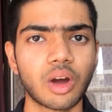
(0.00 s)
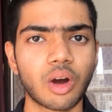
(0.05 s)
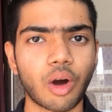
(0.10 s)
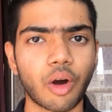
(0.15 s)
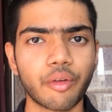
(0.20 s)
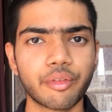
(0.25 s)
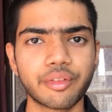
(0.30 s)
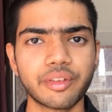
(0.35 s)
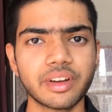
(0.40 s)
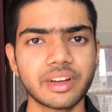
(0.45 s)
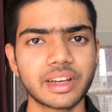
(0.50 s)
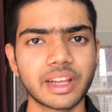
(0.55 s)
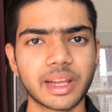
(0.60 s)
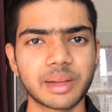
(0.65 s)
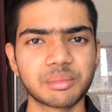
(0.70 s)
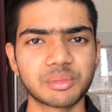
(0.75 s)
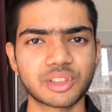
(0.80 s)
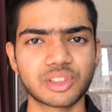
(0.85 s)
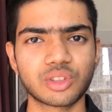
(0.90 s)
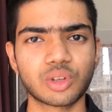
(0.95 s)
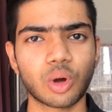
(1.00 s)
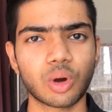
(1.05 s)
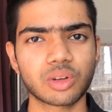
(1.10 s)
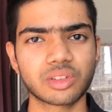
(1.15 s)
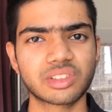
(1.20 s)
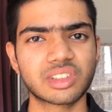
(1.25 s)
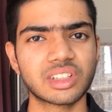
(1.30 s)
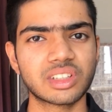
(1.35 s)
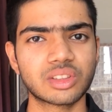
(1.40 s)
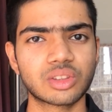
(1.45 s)
Oftentimes,
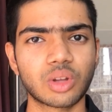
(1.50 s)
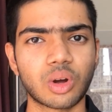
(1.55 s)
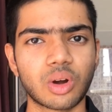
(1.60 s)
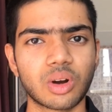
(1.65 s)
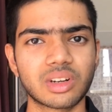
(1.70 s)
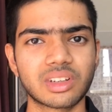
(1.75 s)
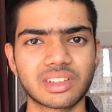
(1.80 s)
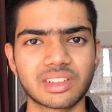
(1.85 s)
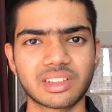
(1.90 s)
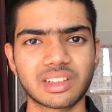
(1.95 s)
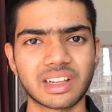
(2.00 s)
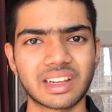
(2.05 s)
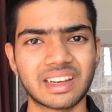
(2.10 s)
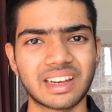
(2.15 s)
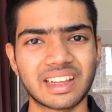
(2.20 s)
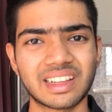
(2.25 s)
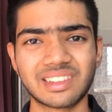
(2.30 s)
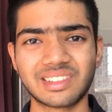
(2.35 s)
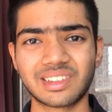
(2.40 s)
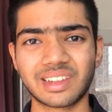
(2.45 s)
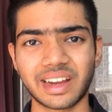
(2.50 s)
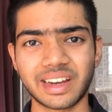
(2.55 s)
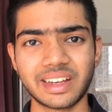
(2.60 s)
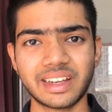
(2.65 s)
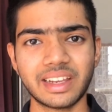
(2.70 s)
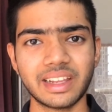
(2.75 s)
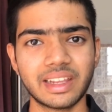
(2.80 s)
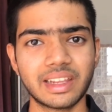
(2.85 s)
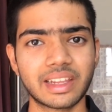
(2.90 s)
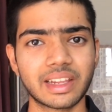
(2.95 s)
toxic thoughts and
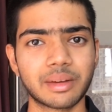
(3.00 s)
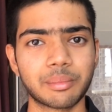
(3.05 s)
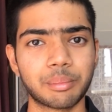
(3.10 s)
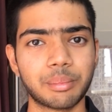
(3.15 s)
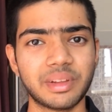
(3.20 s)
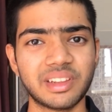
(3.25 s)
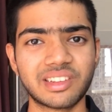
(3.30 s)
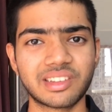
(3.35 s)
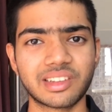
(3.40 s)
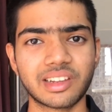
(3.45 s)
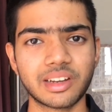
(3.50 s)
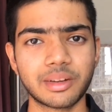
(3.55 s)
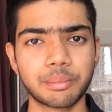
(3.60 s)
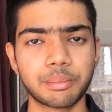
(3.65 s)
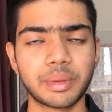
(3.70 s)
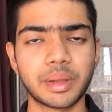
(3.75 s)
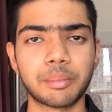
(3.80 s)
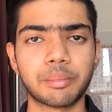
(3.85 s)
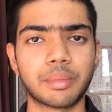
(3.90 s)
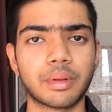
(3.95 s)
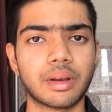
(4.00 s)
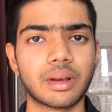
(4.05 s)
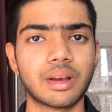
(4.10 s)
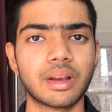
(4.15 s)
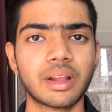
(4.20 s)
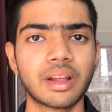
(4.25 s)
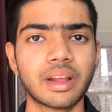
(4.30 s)
anxiety can beset people.